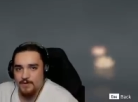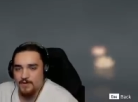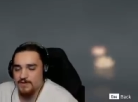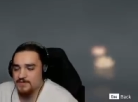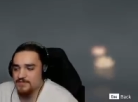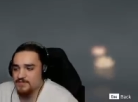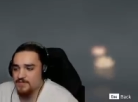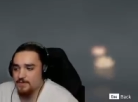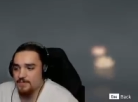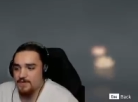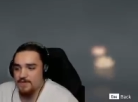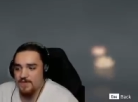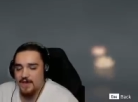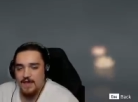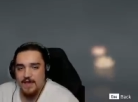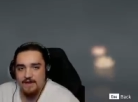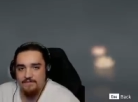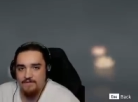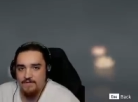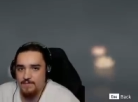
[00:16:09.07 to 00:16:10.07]
And it's something that
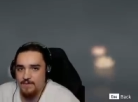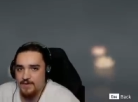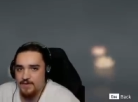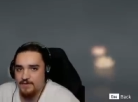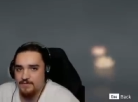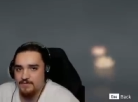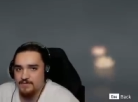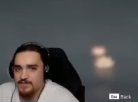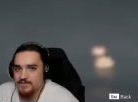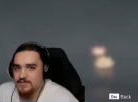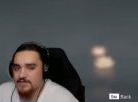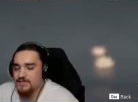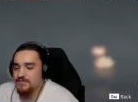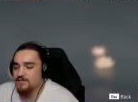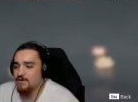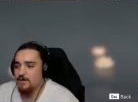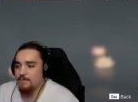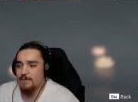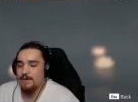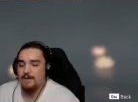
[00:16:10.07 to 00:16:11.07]
everybody uses. It's
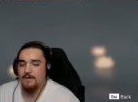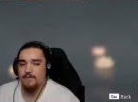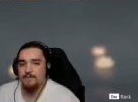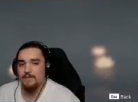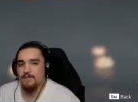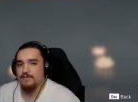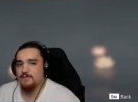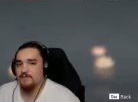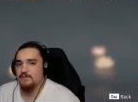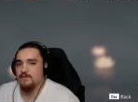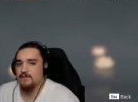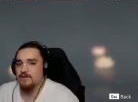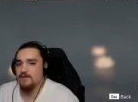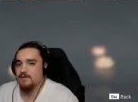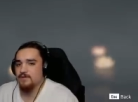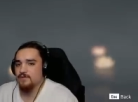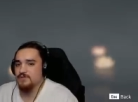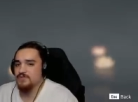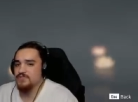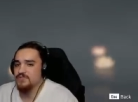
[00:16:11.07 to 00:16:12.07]
not about whether or
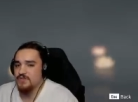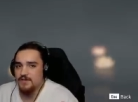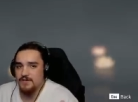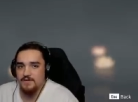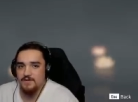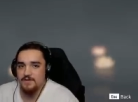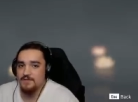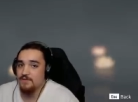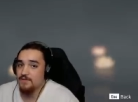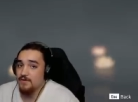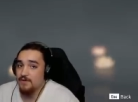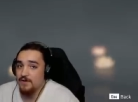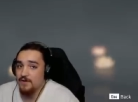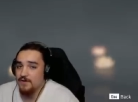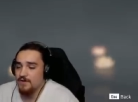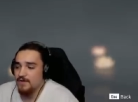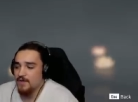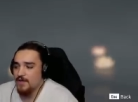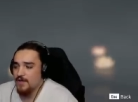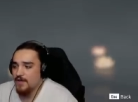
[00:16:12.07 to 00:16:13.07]
not you're skilled or
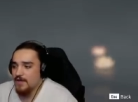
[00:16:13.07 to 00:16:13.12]
not,